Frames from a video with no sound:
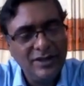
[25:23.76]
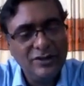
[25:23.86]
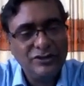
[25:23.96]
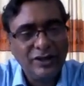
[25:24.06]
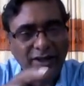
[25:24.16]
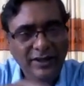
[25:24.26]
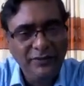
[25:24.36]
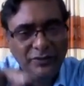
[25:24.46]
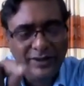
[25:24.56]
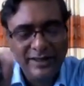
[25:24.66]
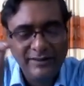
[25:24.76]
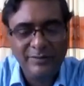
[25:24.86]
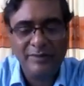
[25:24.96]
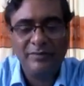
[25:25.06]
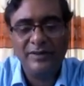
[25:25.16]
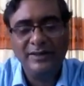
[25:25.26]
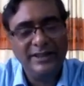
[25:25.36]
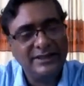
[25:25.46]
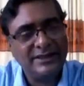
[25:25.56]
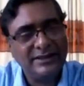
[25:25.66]
So if you can remember
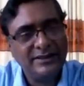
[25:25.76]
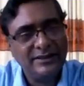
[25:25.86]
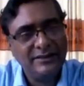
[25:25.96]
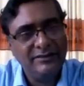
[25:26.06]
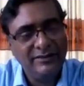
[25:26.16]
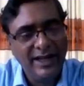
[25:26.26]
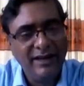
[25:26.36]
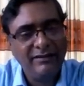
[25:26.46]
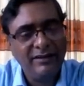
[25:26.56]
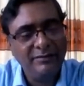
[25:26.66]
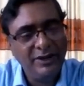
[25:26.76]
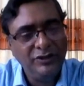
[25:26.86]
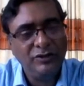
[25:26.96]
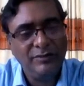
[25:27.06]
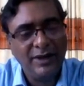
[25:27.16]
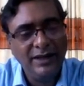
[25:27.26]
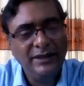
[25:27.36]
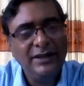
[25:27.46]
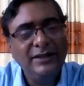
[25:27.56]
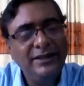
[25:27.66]
this diagram in your
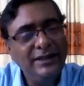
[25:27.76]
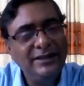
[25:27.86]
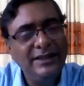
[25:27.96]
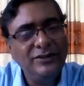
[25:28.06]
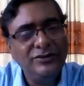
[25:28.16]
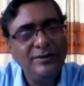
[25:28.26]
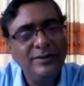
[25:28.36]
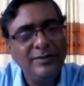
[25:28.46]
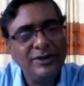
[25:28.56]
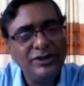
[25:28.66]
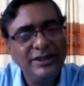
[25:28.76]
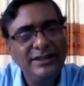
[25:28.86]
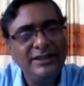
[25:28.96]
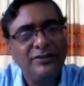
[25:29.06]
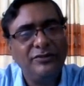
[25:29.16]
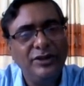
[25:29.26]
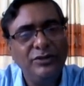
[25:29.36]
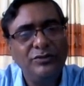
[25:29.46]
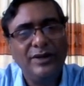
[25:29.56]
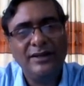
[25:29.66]
mind, then things will be much easier for
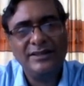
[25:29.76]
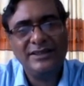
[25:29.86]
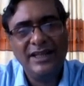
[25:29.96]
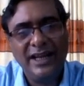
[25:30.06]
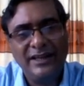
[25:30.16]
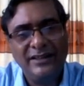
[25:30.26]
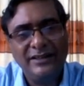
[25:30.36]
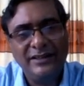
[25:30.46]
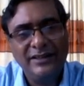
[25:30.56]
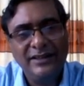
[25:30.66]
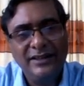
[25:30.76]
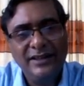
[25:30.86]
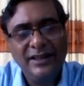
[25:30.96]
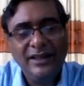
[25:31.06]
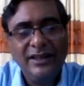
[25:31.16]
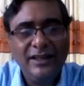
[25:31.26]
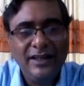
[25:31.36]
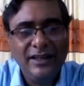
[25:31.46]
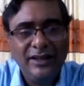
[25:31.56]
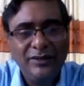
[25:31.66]
you to understand.
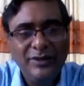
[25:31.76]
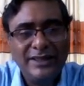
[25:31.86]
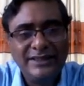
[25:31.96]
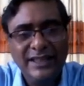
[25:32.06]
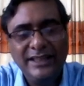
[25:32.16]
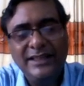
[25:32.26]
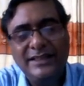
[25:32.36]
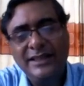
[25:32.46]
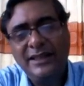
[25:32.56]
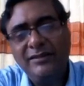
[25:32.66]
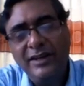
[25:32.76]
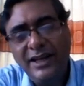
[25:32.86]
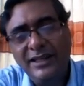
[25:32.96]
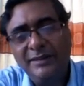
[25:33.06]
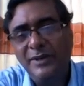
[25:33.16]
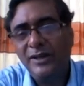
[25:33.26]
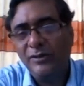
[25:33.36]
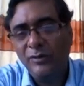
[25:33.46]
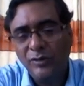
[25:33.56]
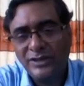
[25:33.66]
We are saying it in a relatively
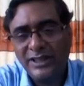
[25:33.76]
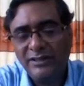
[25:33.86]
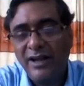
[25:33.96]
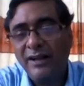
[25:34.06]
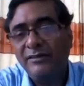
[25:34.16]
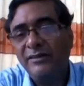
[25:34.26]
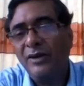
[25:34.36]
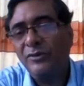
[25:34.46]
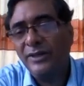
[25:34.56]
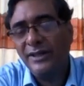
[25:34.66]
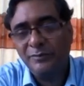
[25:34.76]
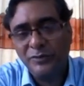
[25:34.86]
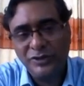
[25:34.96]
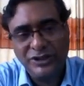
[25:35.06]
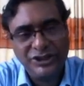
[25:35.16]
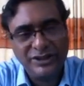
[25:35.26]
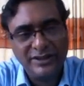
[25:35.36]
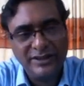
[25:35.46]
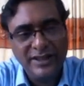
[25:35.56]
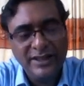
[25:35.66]
close and unrounded position.